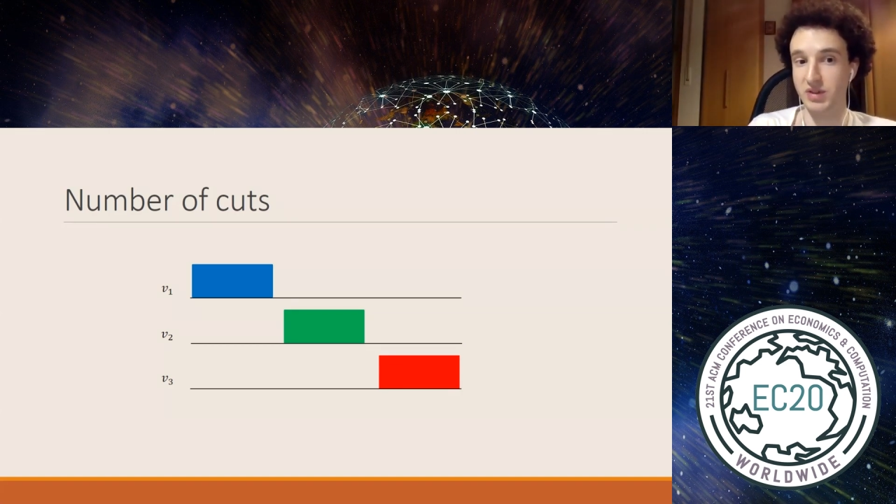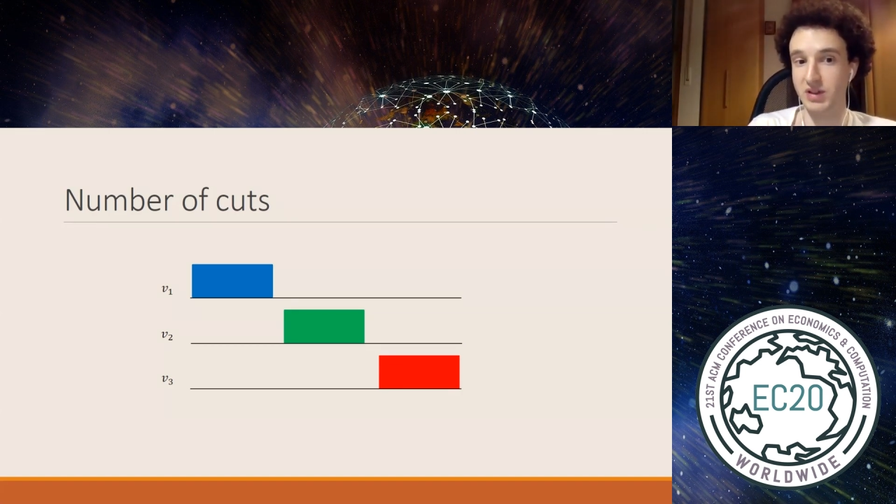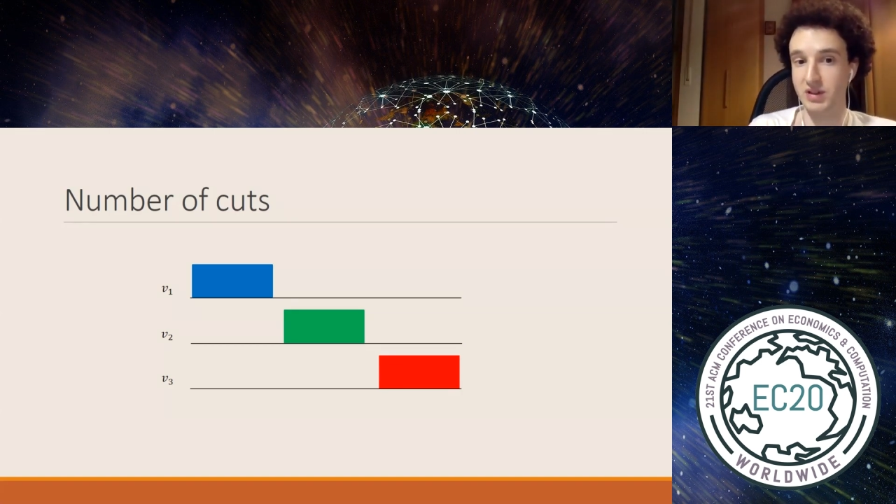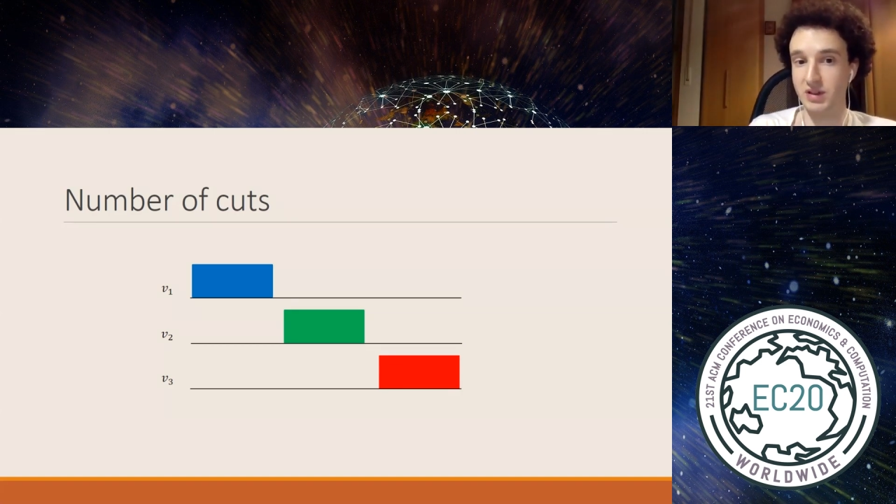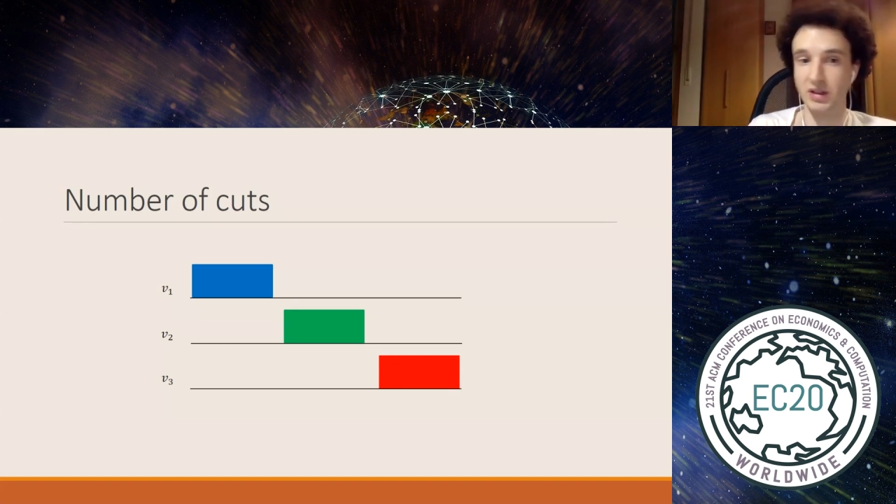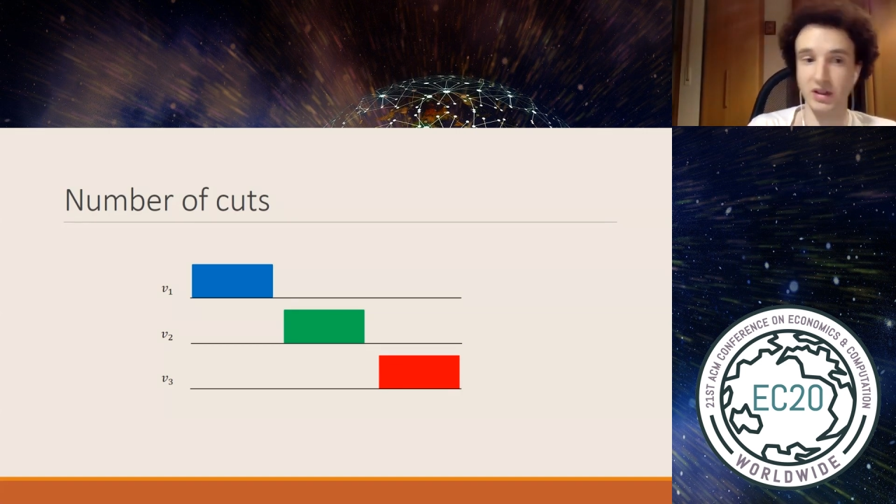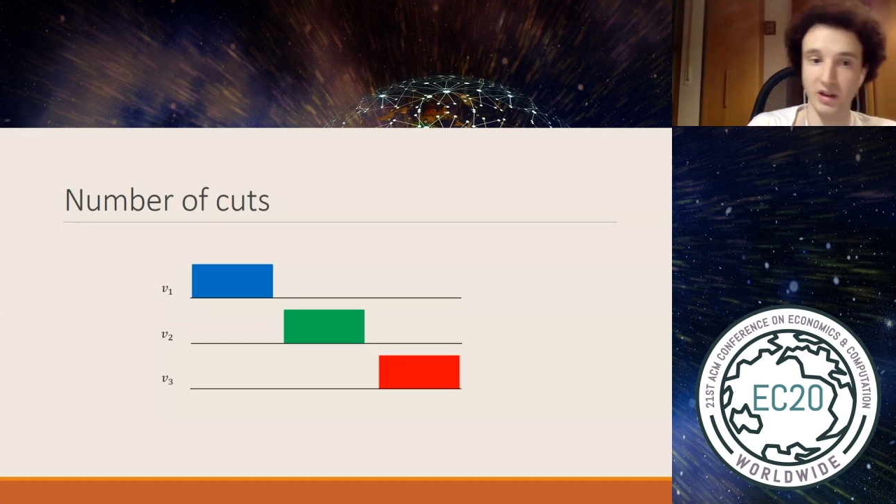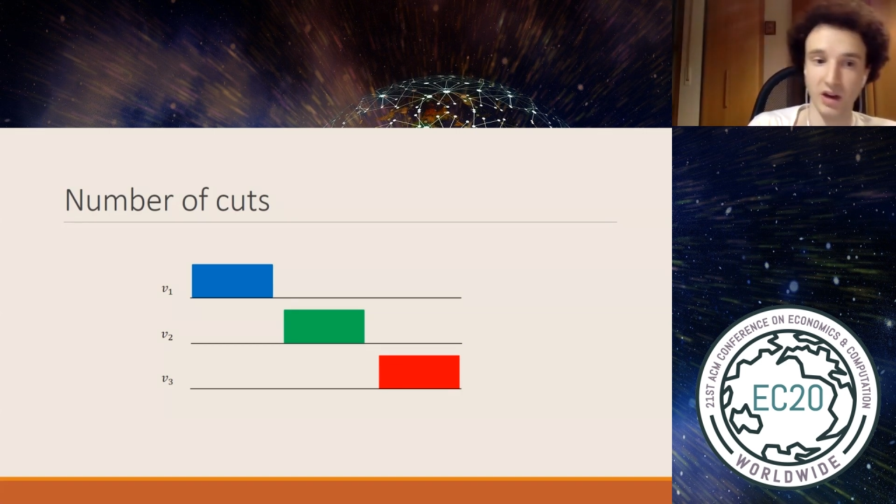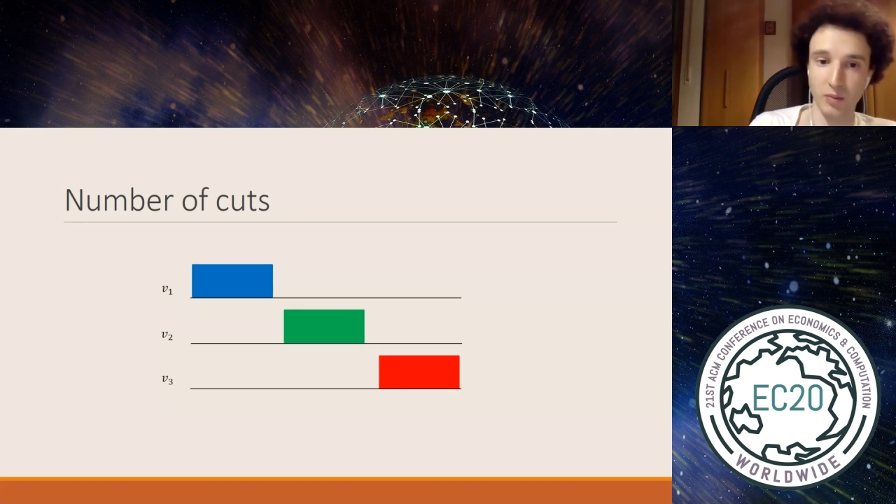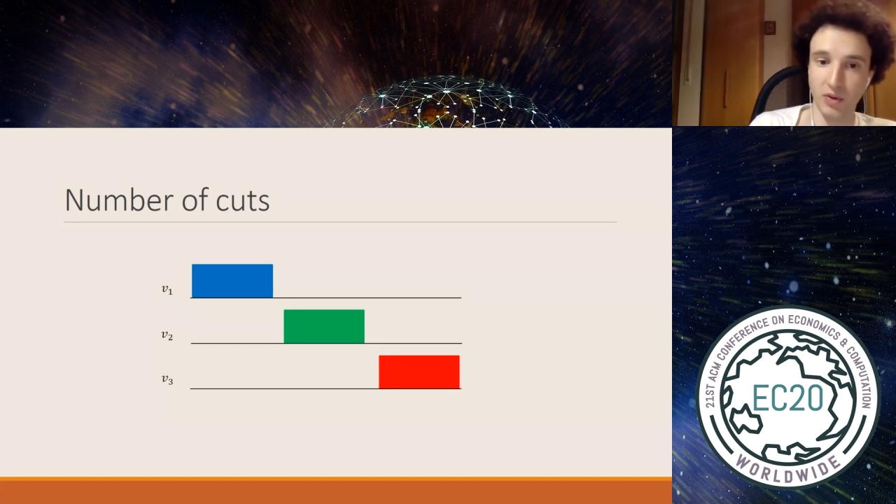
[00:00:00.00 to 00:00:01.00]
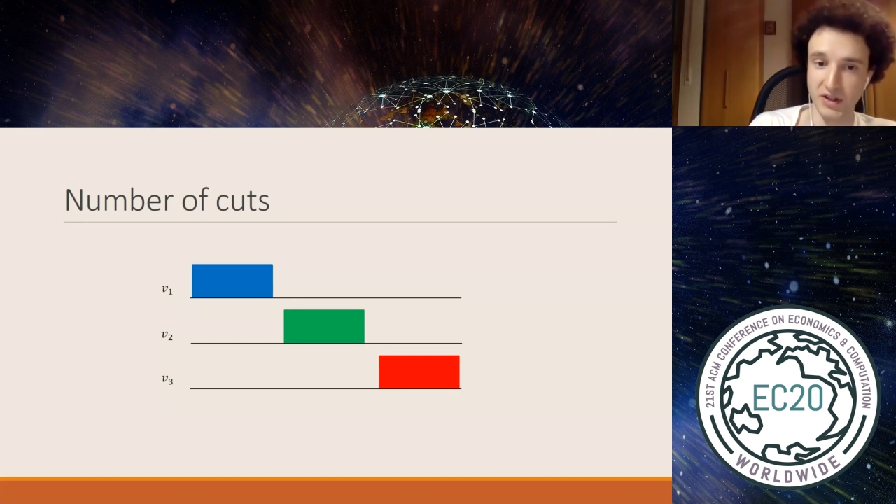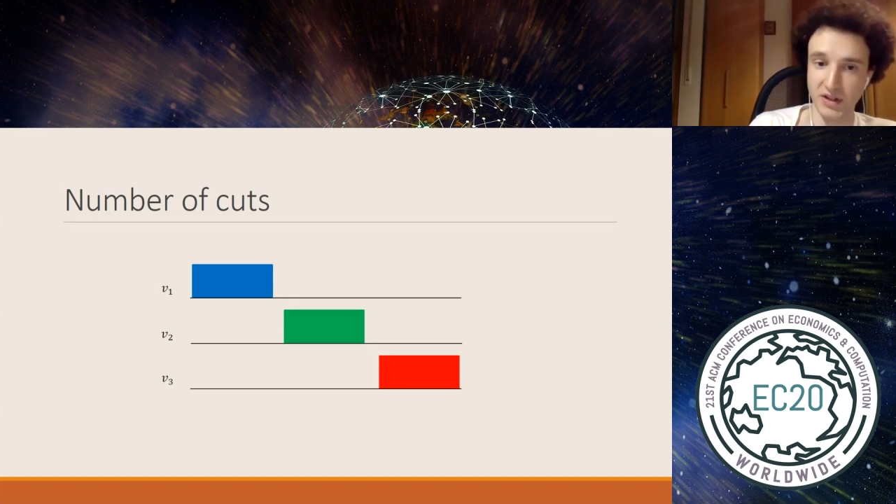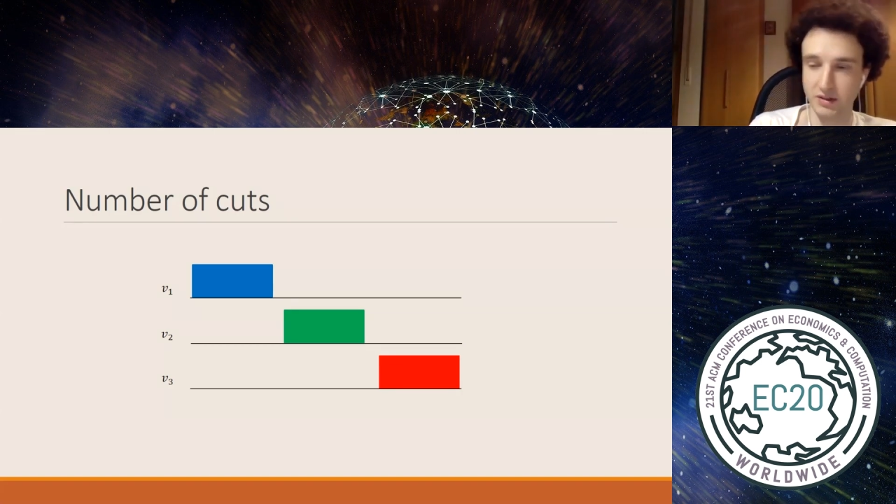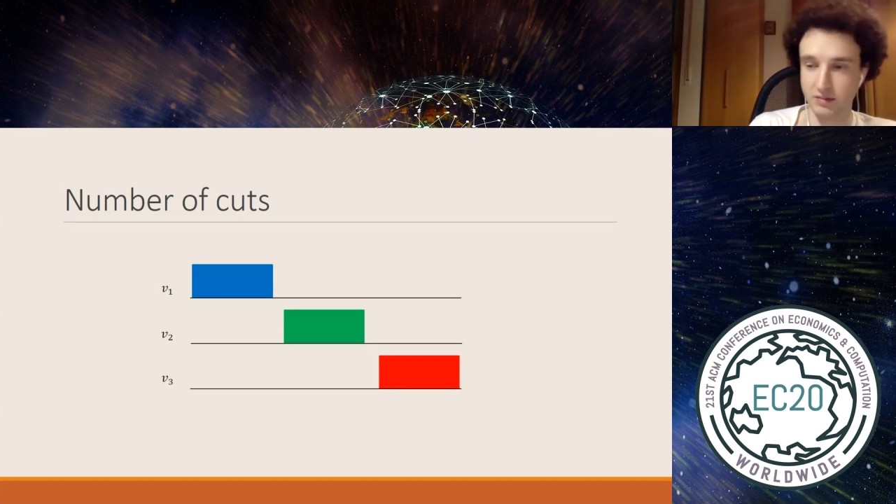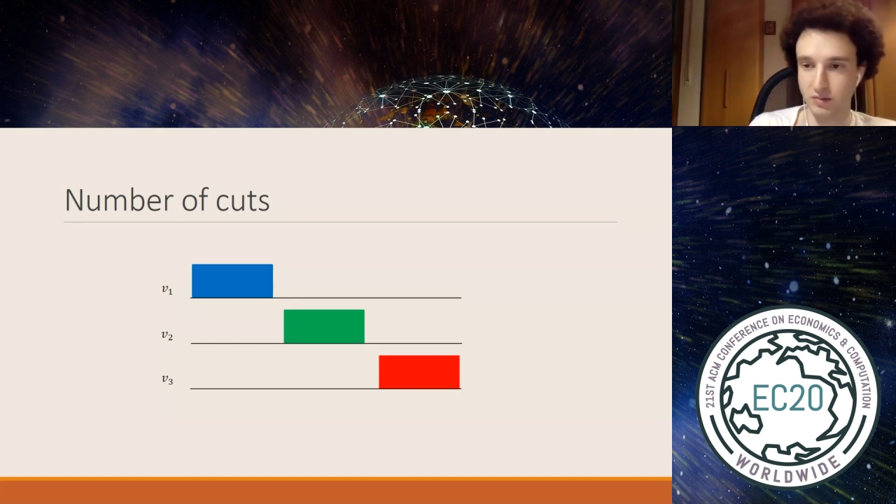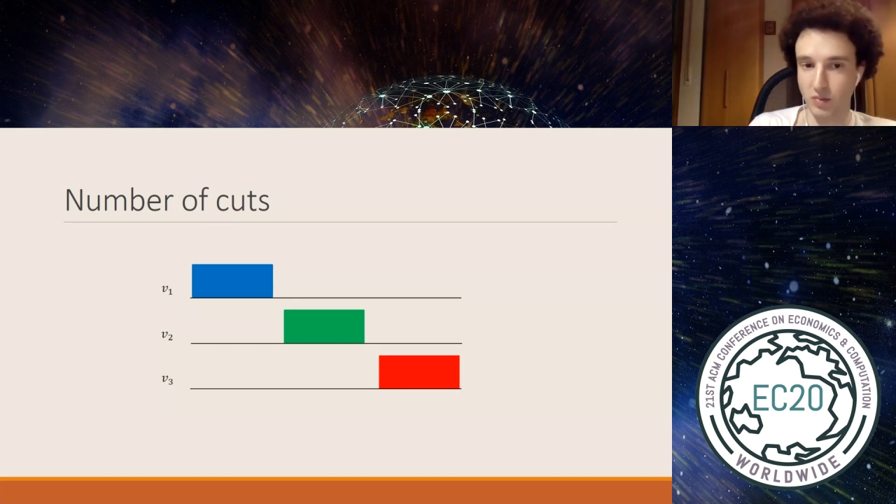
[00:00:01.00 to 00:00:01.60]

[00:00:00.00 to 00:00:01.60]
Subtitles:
be in I plus,